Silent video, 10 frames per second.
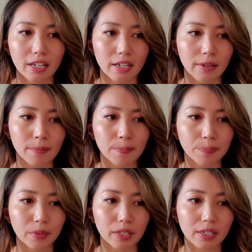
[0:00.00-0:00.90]
Um,
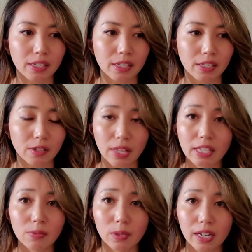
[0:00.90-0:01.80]
so
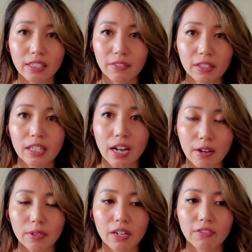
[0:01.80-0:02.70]
that's what I definitely
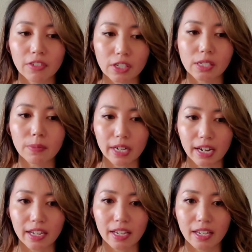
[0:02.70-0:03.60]
got when I first spray
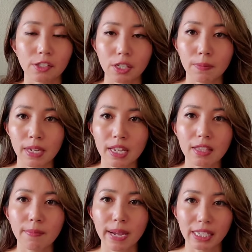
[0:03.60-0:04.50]
it. To me,
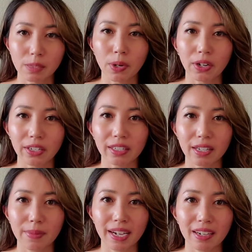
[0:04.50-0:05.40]
the best part
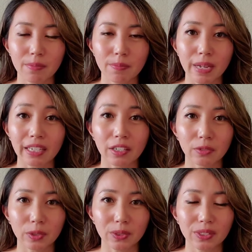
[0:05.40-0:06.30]
about Bengale
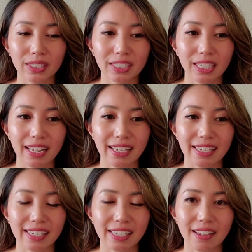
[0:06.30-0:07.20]
Rouge
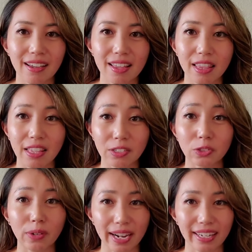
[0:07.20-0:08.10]
is the
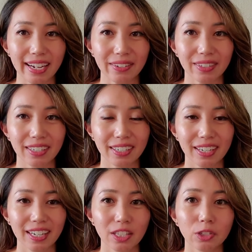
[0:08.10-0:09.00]
dry down.
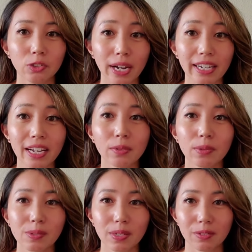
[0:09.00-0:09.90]
The dry down
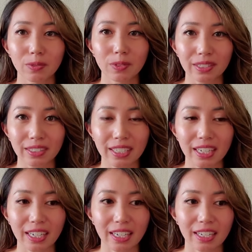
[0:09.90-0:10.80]
was what
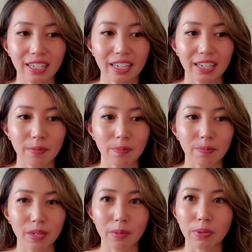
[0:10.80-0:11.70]
really
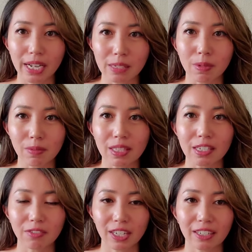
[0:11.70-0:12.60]
um, impressed me with
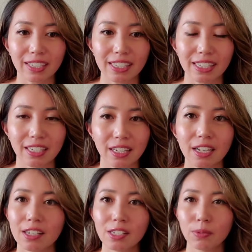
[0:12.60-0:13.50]
this fragrance.
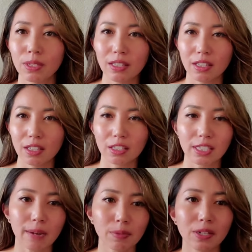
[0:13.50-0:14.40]
So with the
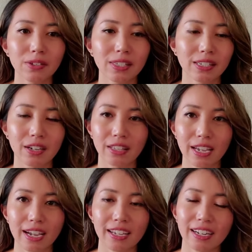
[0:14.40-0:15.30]
top notes and all
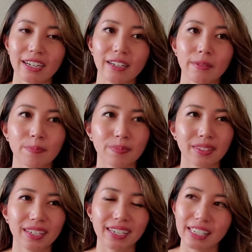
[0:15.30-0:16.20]
that, um,
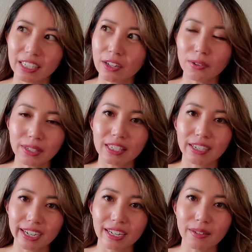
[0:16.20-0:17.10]
I said, you know, it's
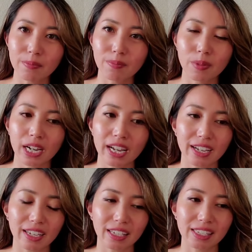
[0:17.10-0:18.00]
good,
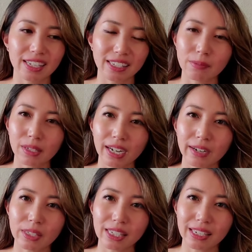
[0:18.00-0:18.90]
but it's not something
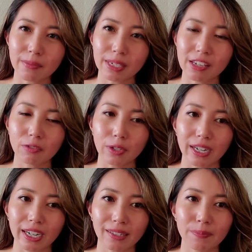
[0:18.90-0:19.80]
I would see myself
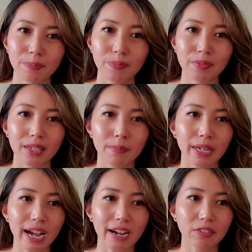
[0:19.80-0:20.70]
wearing.
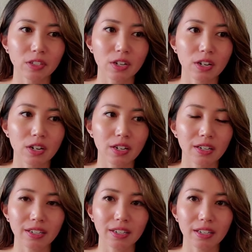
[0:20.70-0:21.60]
But
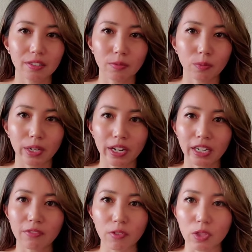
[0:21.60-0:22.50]
after
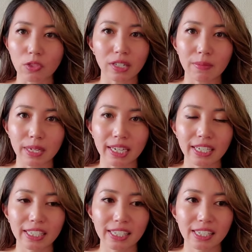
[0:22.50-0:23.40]
wearing it for 30
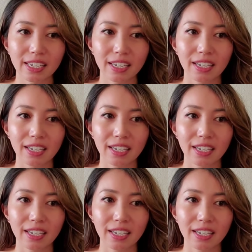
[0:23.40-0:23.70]
minutes